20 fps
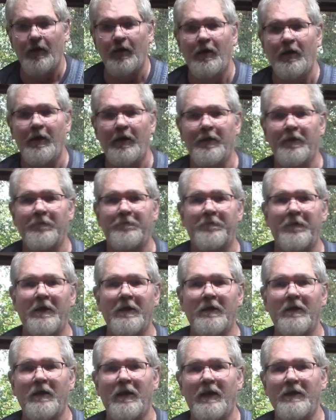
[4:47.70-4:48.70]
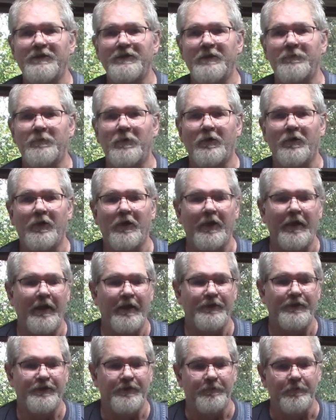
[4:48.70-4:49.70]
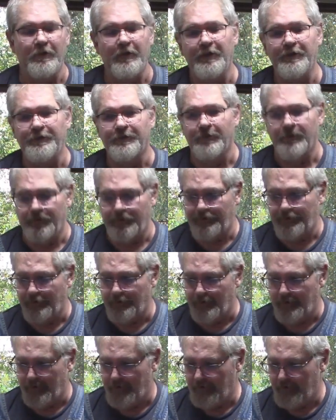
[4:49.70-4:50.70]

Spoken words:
And to finalize it, we're going to add some glycerin to it.